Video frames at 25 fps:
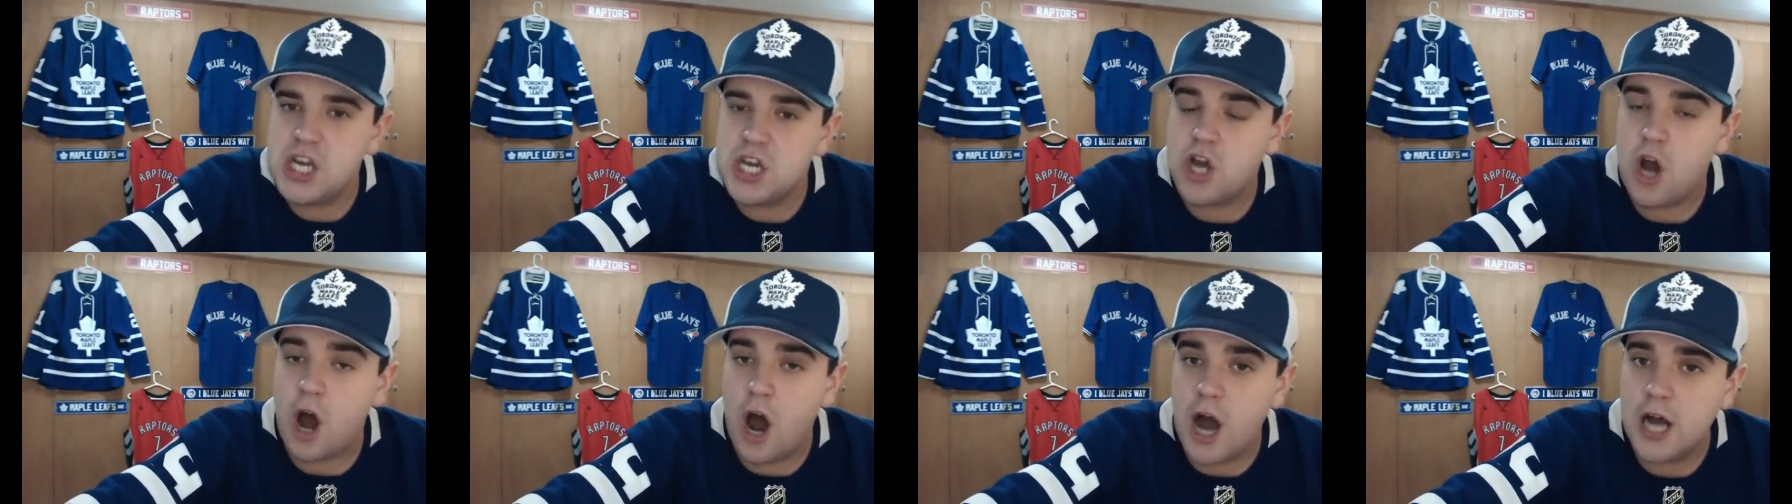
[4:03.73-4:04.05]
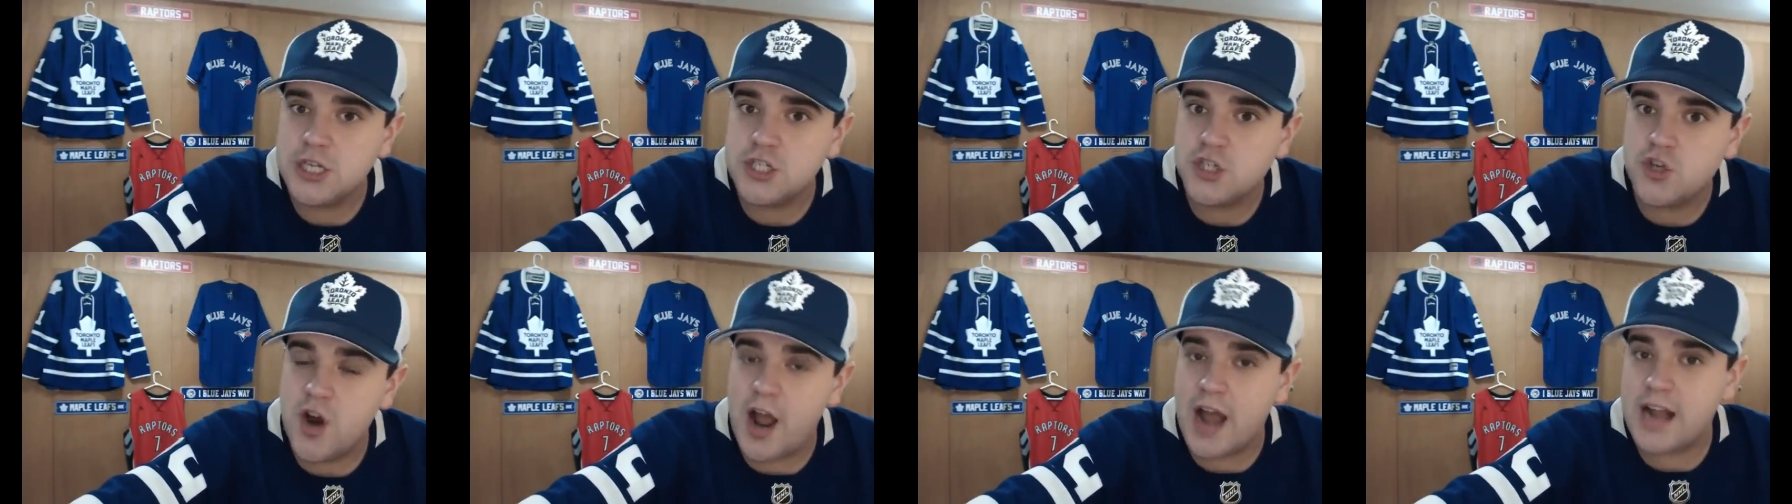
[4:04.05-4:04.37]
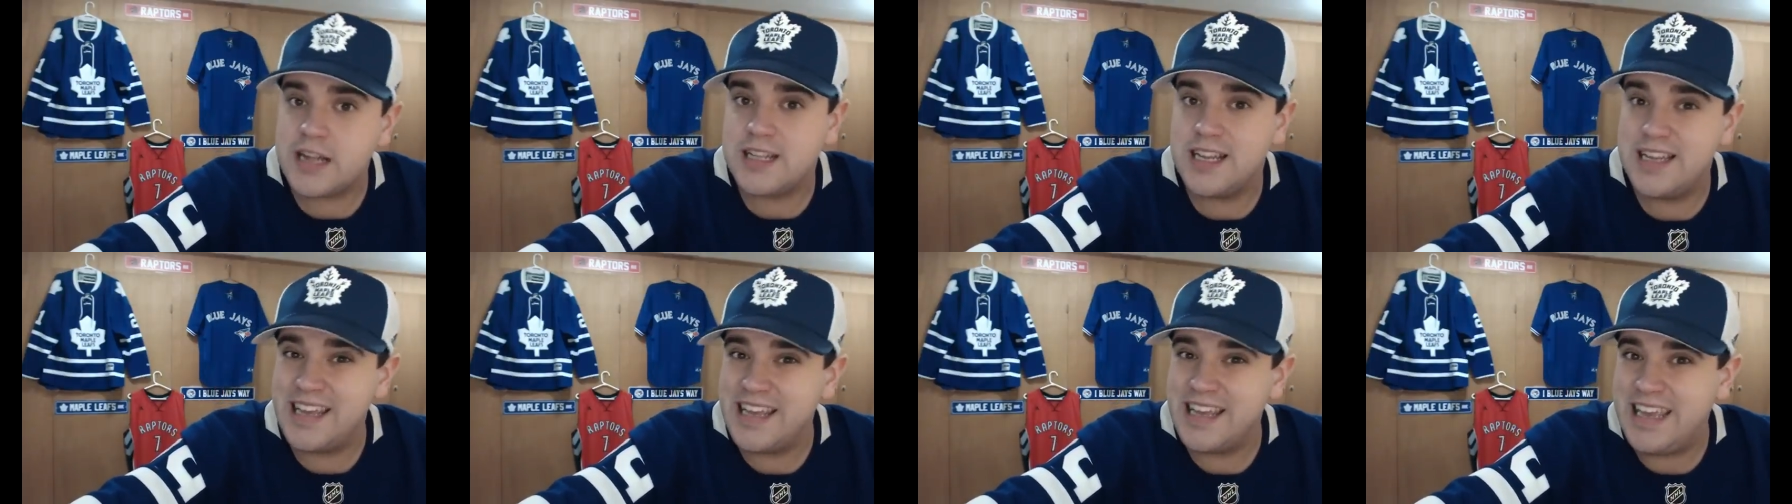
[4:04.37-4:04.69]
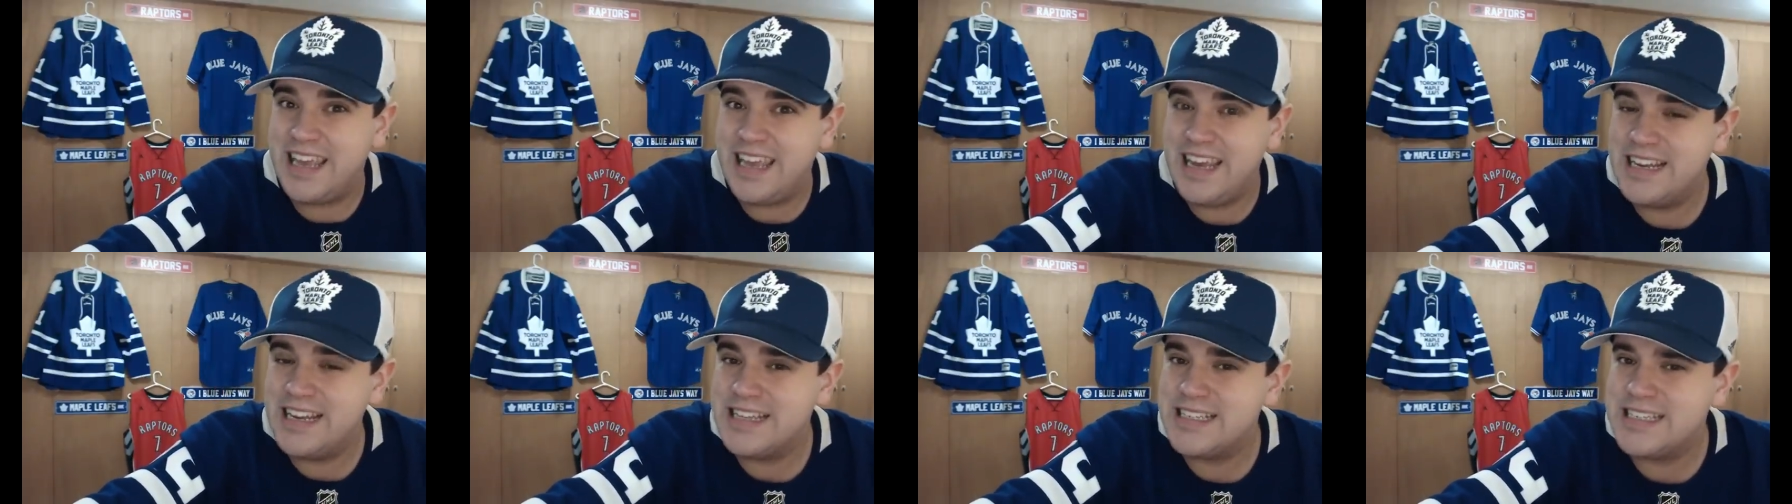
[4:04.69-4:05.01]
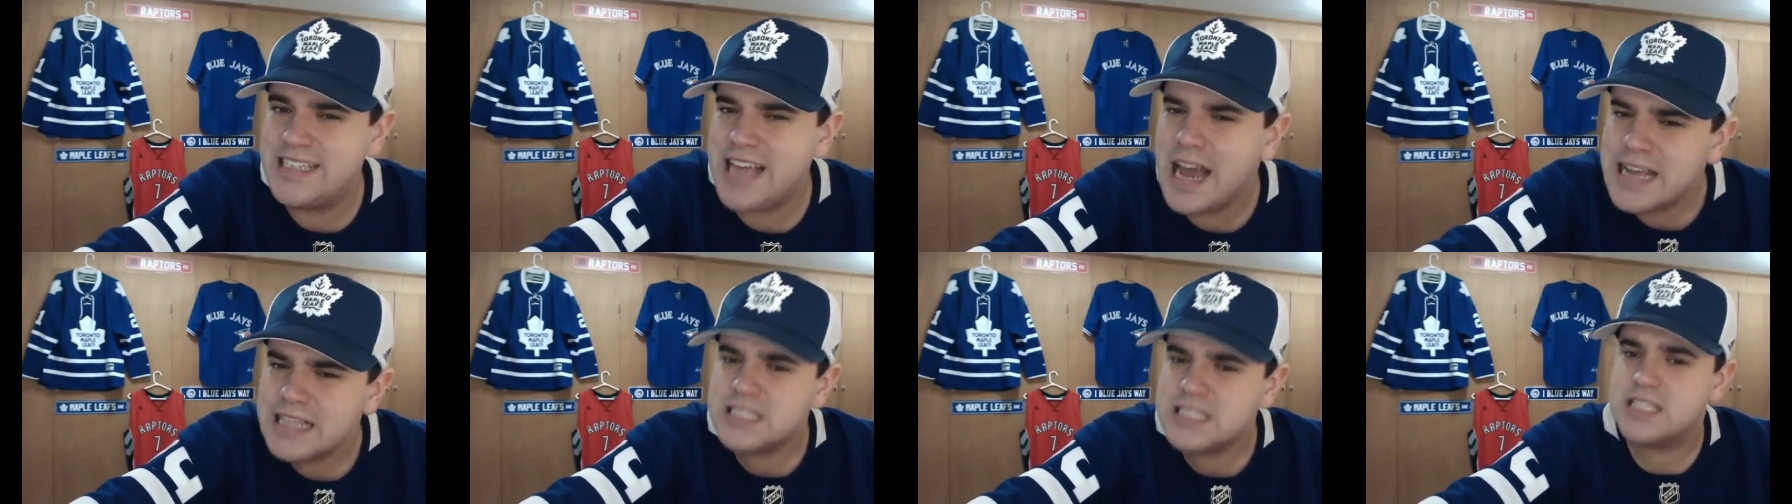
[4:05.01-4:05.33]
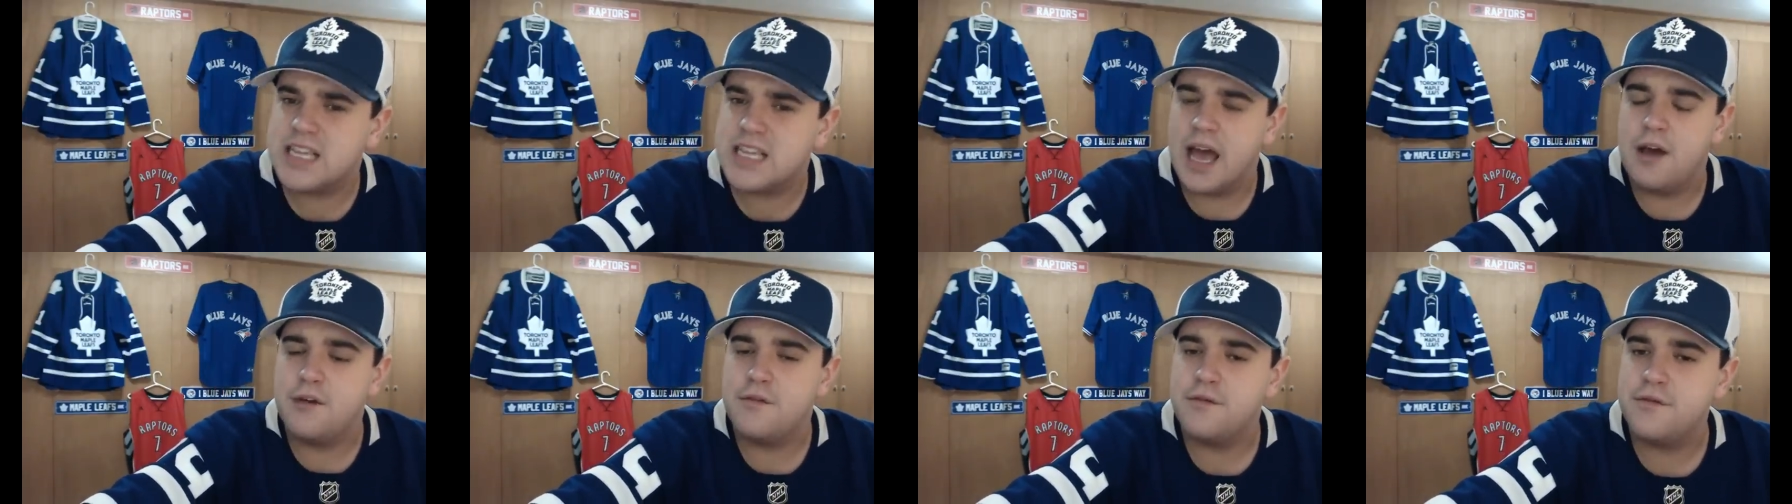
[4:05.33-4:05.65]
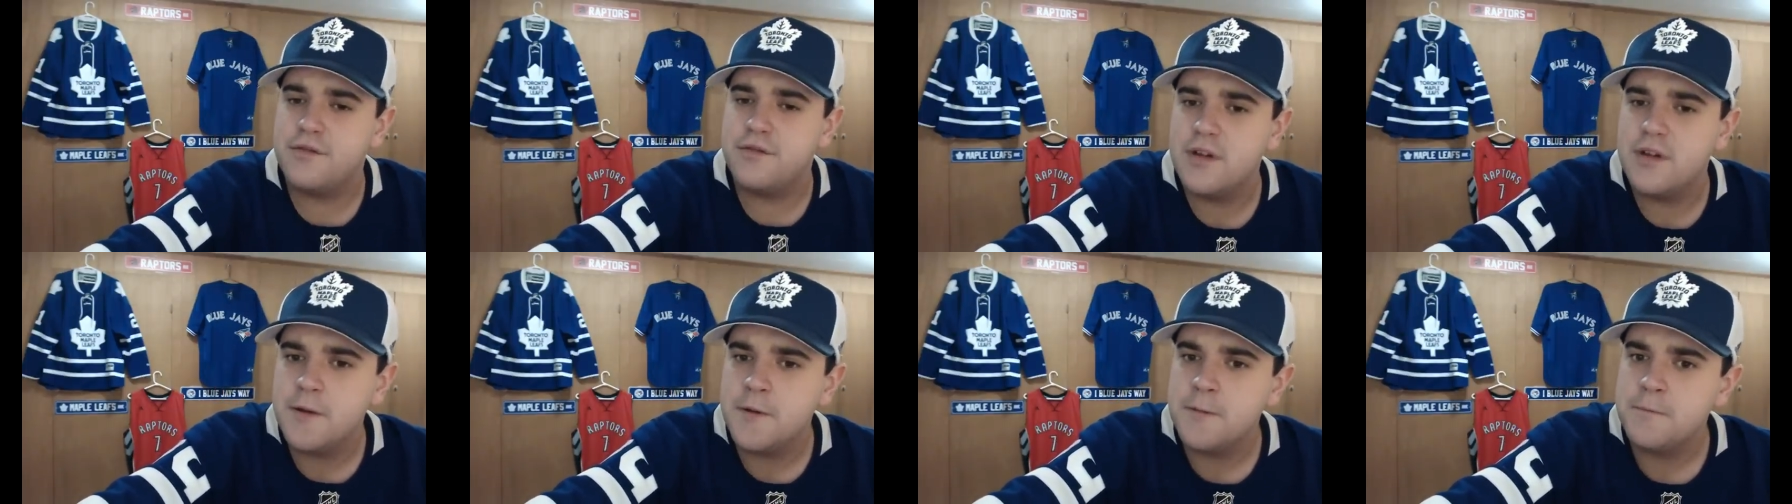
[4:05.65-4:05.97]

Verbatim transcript: contract in Nikita Zaitsev,